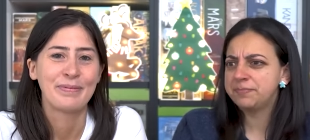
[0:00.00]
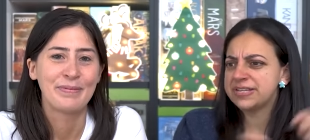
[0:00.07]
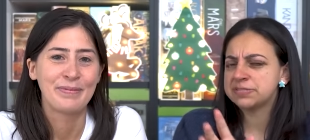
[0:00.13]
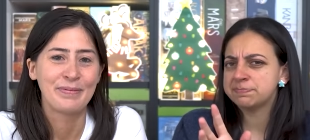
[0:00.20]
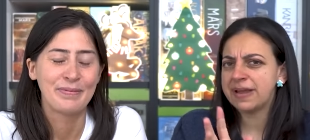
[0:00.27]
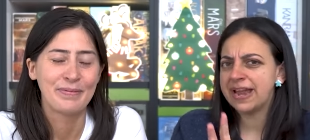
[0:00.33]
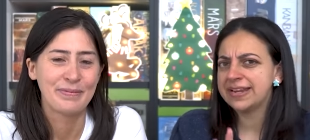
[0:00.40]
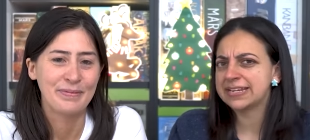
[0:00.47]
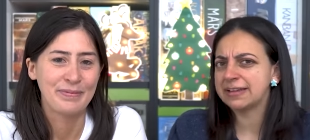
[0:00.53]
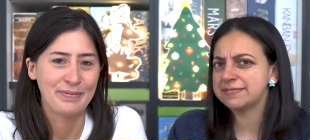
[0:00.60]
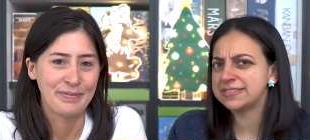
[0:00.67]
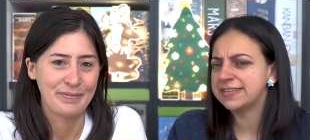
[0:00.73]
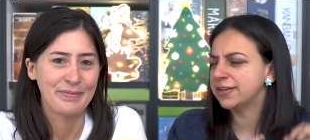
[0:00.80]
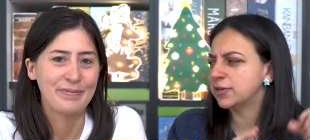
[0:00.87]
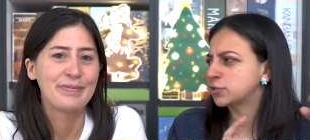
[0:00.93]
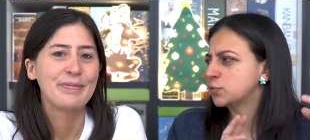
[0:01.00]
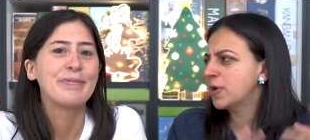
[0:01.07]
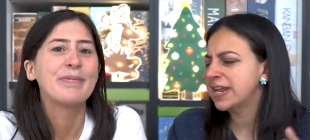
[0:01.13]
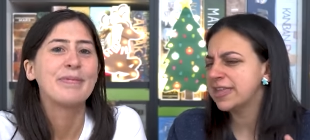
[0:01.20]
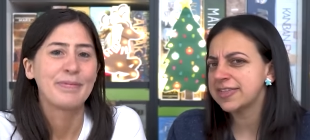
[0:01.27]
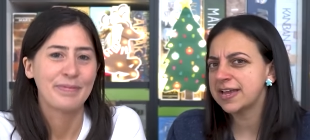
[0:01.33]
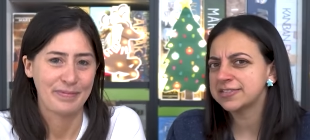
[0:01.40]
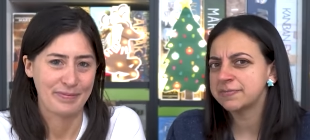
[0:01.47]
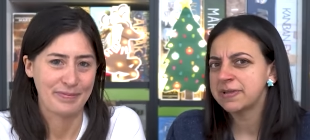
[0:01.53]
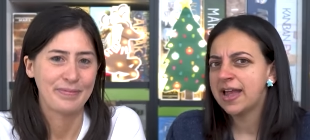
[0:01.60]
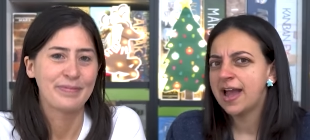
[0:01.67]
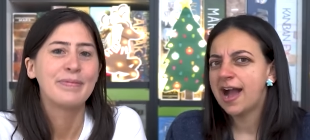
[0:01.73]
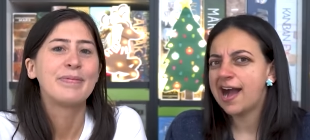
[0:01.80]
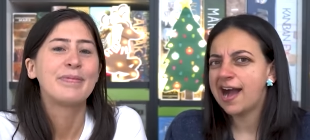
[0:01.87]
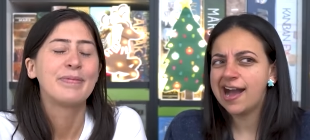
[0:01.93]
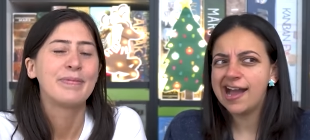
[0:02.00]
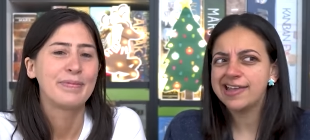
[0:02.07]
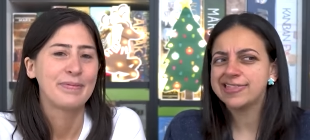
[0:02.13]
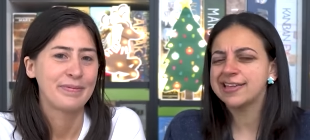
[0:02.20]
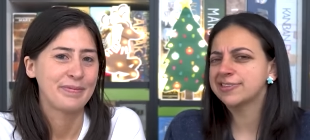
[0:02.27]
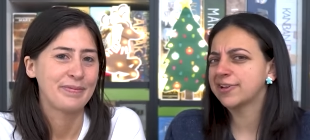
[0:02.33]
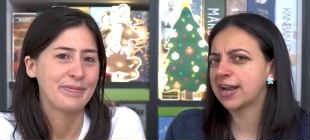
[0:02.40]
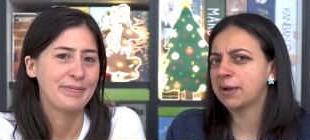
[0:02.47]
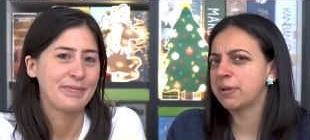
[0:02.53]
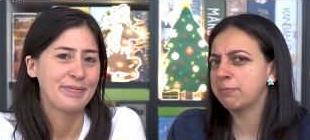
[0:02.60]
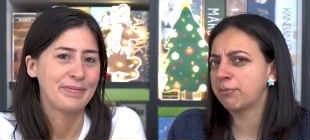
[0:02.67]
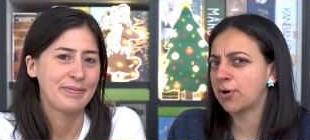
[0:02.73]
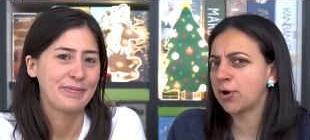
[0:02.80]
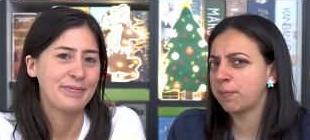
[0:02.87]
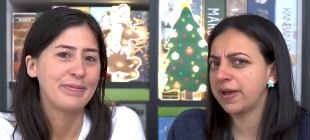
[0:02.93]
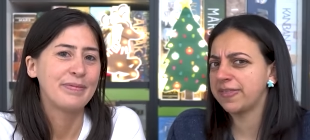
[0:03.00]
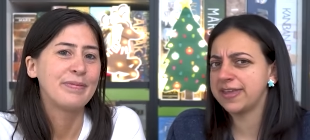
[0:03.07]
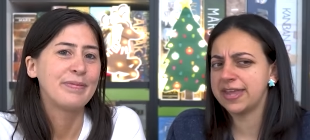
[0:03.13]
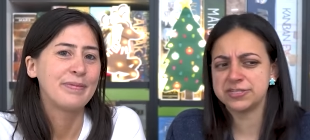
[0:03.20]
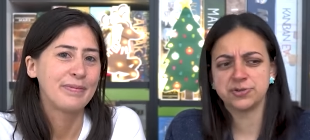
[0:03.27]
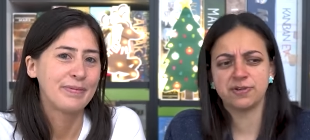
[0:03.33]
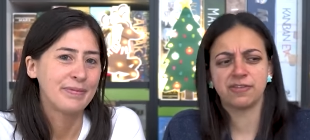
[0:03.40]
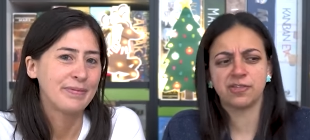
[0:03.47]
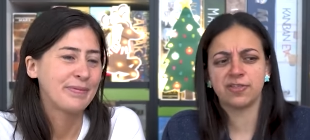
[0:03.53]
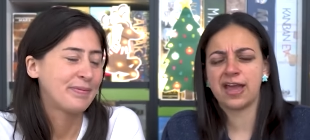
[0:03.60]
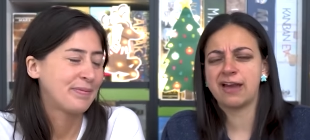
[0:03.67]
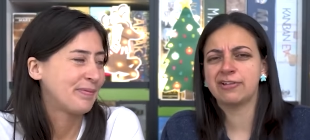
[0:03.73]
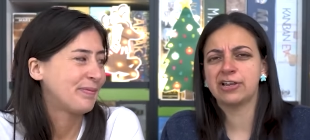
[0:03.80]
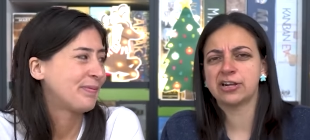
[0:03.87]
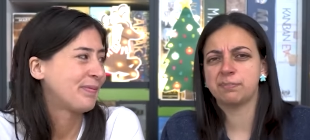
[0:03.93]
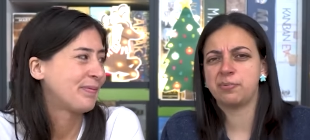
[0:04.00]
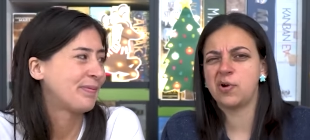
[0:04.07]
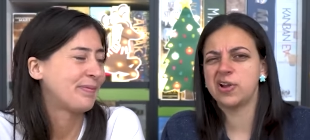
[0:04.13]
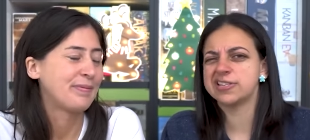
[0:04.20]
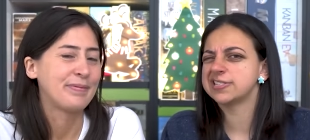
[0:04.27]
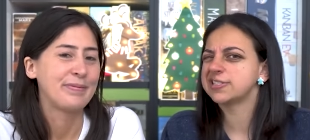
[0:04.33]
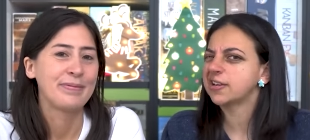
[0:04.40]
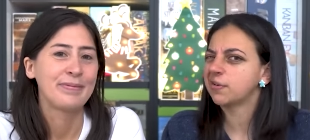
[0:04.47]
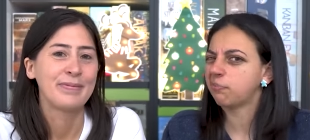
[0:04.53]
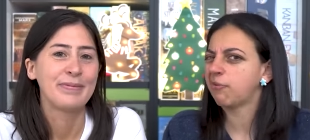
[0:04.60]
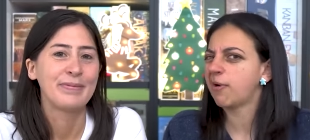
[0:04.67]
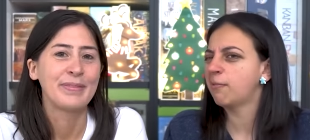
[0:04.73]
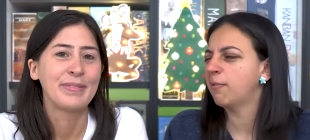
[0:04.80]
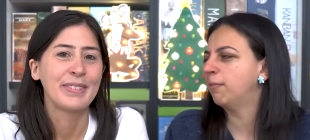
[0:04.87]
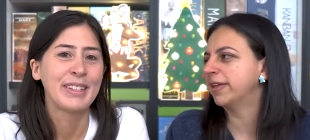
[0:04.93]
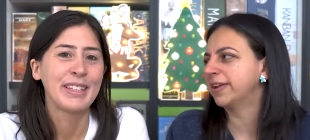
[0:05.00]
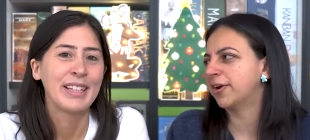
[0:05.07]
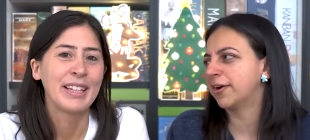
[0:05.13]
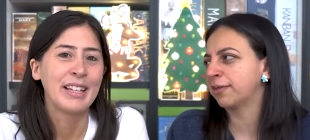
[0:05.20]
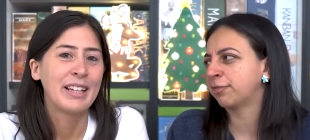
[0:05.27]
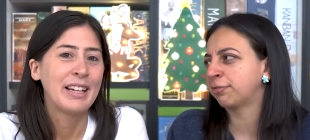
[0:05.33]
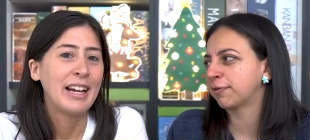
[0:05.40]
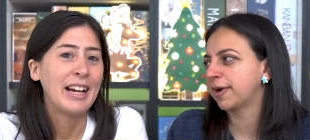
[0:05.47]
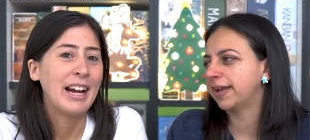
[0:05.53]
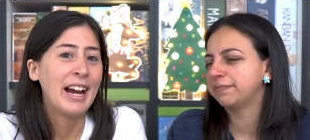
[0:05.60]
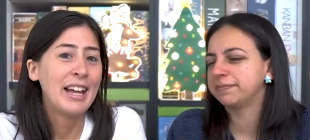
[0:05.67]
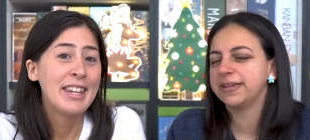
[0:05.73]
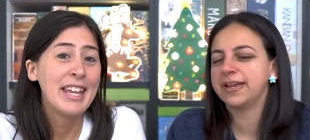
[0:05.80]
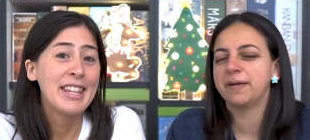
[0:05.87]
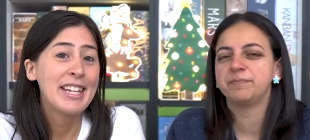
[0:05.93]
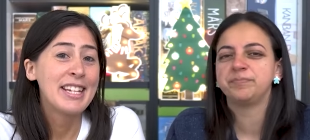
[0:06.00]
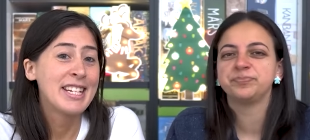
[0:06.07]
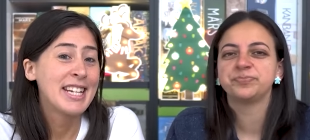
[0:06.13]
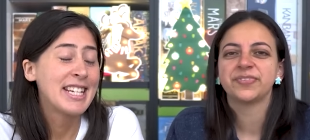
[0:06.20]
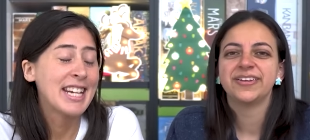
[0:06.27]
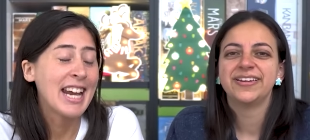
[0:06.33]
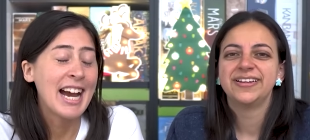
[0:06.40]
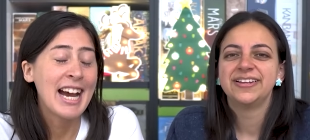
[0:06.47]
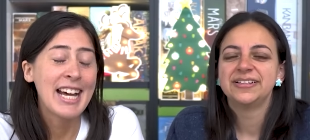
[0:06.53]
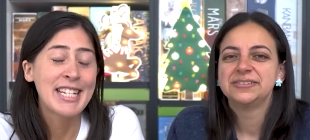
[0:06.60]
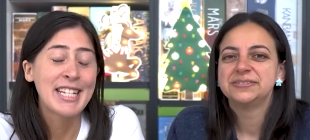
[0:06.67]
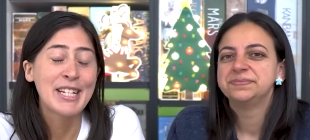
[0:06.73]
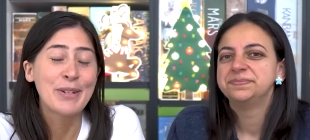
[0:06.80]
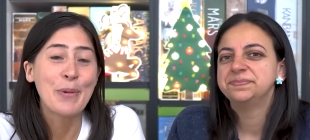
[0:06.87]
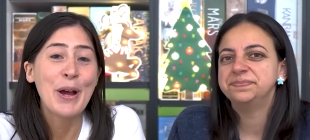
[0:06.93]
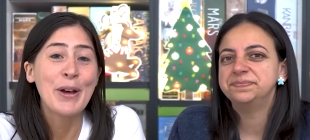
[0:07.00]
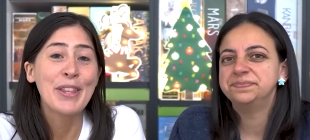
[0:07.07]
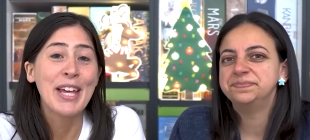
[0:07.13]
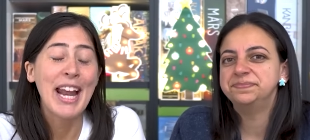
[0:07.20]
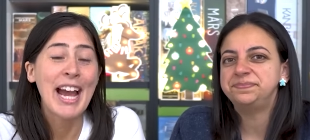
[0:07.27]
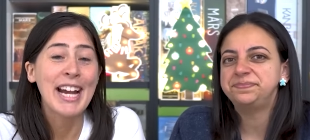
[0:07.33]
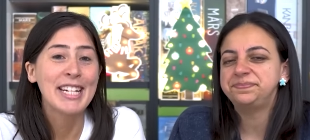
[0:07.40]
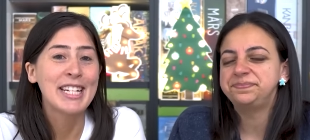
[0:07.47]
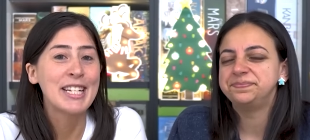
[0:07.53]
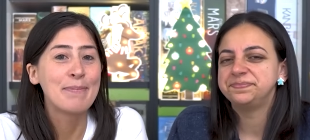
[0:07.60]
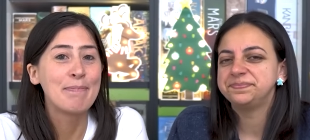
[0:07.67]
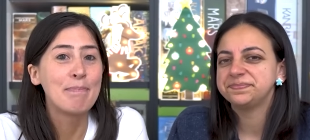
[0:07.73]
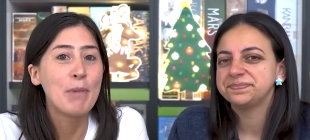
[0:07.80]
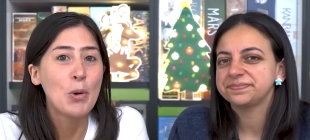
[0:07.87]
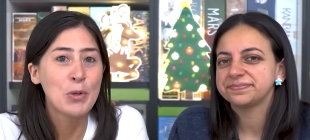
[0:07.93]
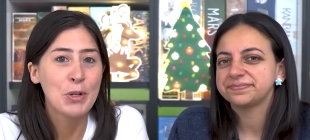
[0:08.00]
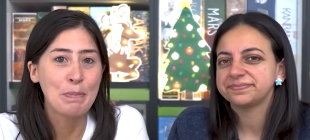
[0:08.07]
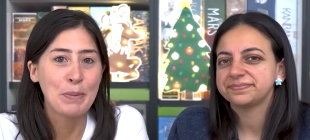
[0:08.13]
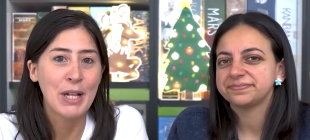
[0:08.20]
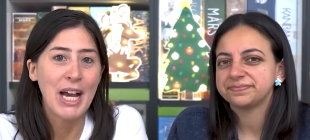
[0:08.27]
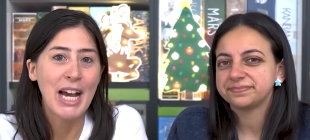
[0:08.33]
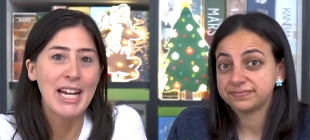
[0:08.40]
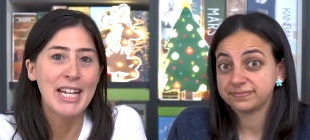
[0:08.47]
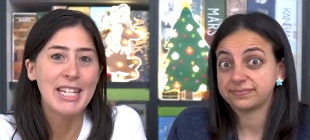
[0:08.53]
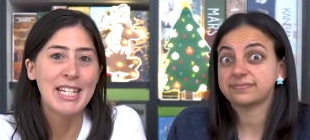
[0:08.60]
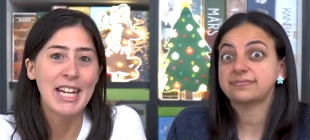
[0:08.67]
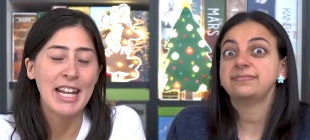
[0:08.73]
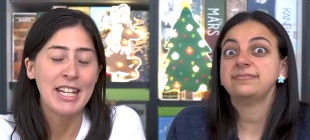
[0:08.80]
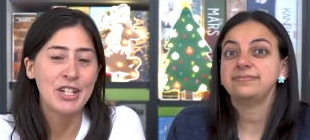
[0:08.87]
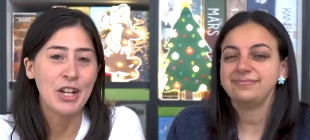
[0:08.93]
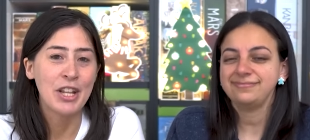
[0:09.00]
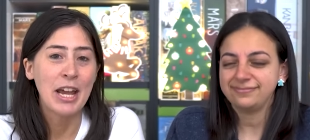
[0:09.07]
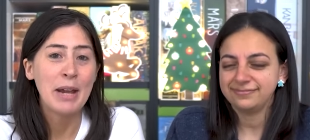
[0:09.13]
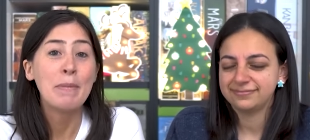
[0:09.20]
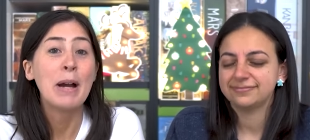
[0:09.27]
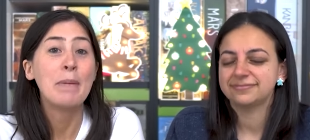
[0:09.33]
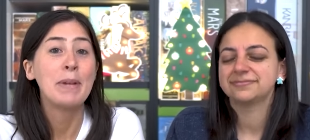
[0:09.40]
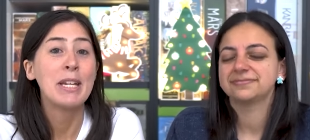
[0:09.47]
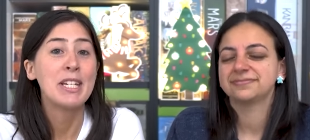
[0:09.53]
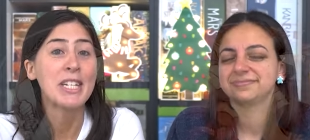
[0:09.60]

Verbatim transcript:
Speaker 1: be spent i've seen their 20000 i think they're going to be broke by the end so even though they have a lot of points they're probably not
Speaker 2: a threat and yeah. then there's these cards as well that act as multipliers and so they might be